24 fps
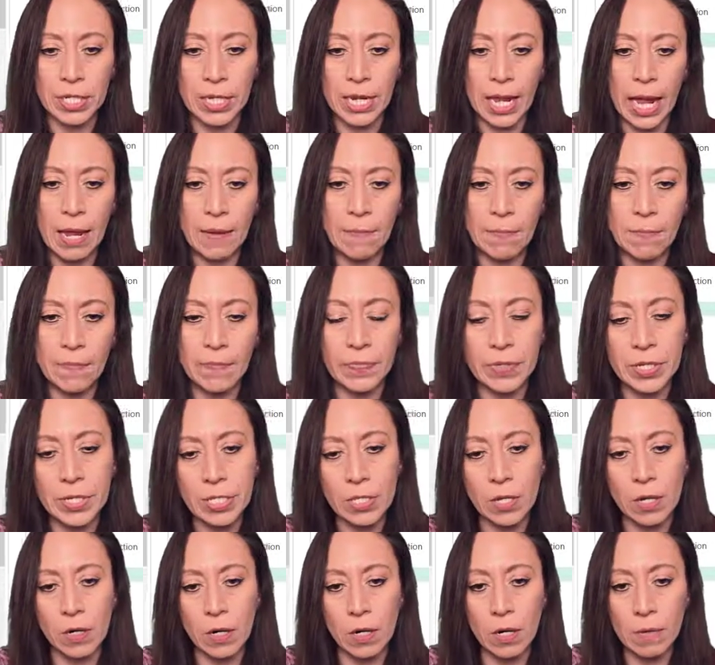rename
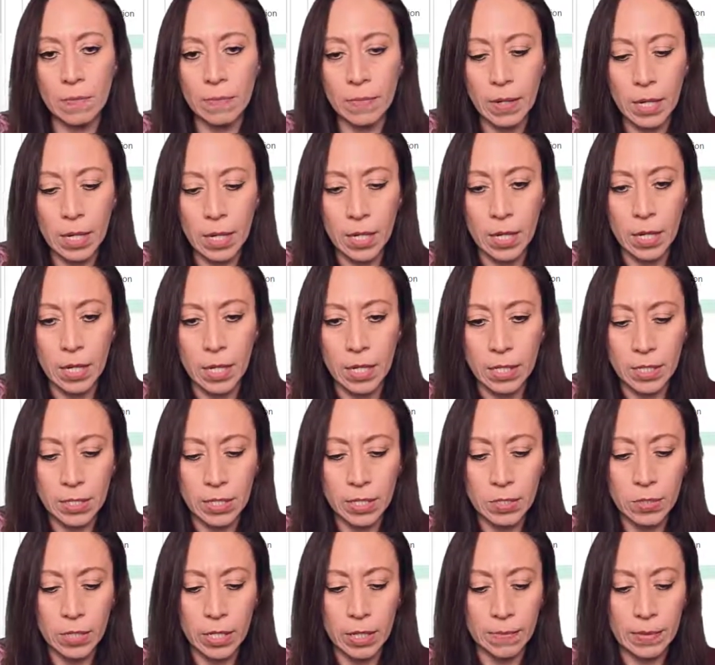this column.
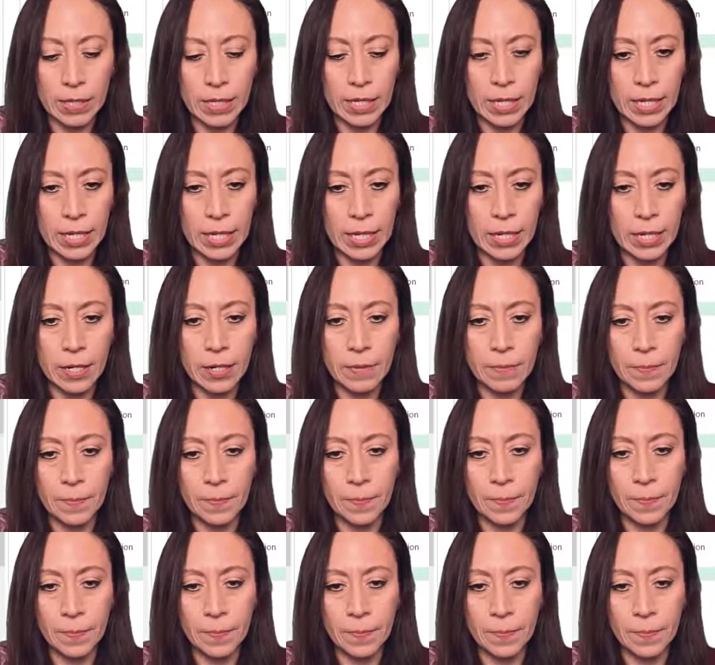This is gonna be the year.